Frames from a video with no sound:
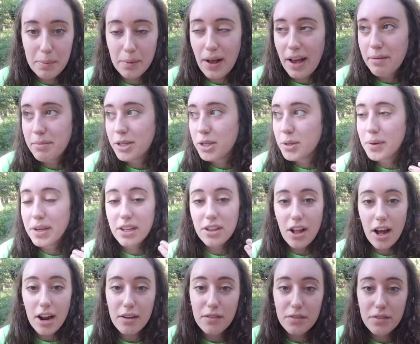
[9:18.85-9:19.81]
I've been doing a
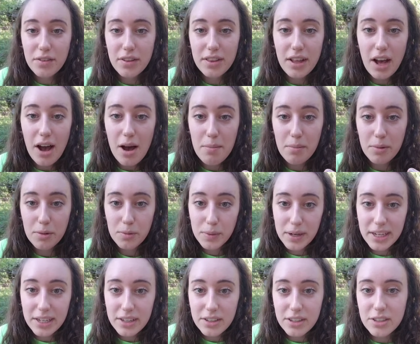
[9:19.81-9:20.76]
lot of
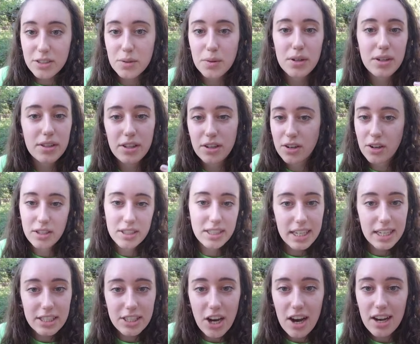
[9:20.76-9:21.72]
reels, or they're called
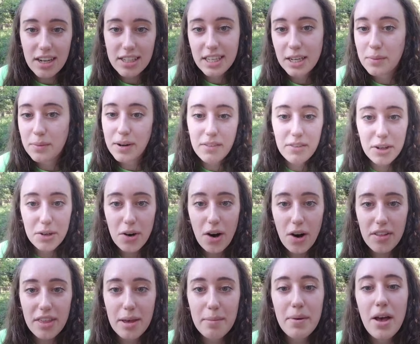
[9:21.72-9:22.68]
TikToks, like whatever you call
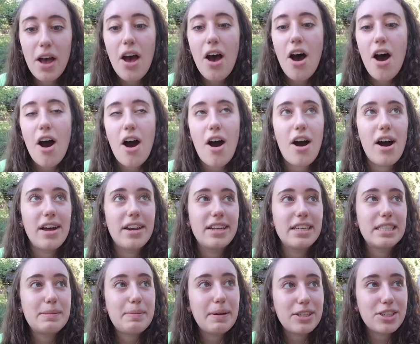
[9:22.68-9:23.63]
them, on
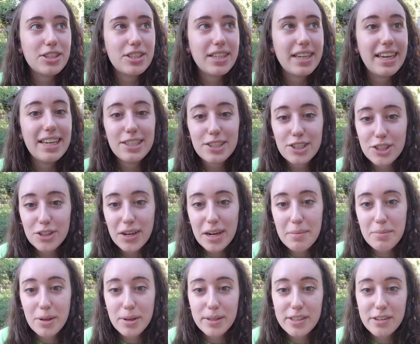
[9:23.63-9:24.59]
especially
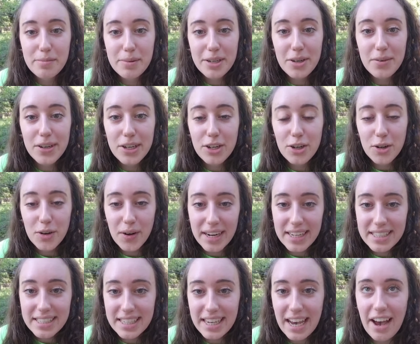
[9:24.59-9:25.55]
Instagram. Those have been going
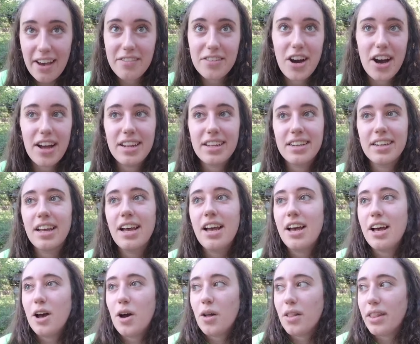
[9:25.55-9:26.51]
crazy. I've gotten
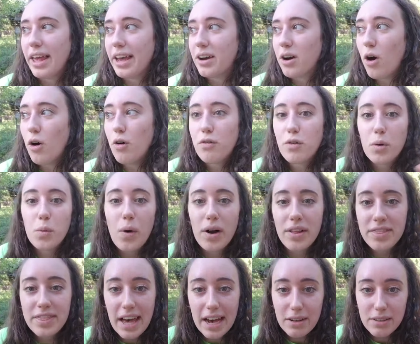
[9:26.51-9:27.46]
like over
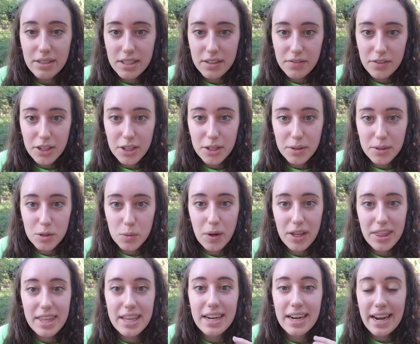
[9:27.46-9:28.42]
1,000 views
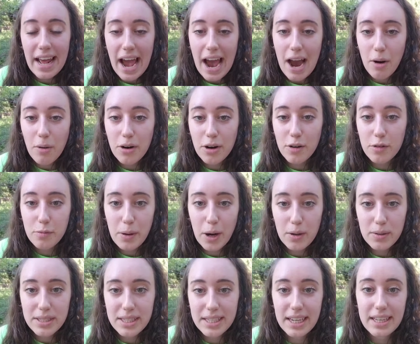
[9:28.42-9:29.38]
within an hour of
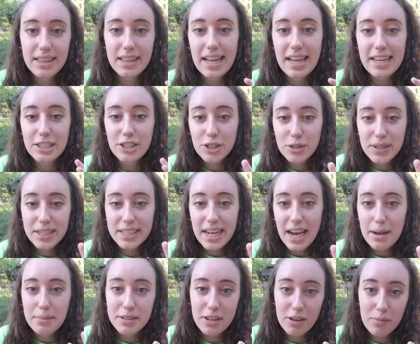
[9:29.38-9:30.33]
posting it. The last 3
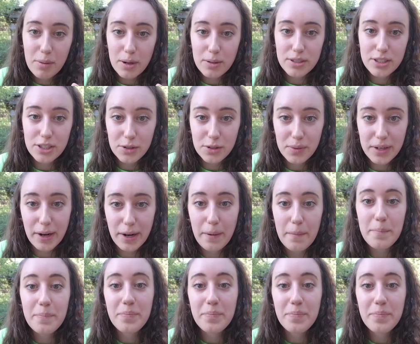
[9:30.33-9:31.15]
times I've posted a reel.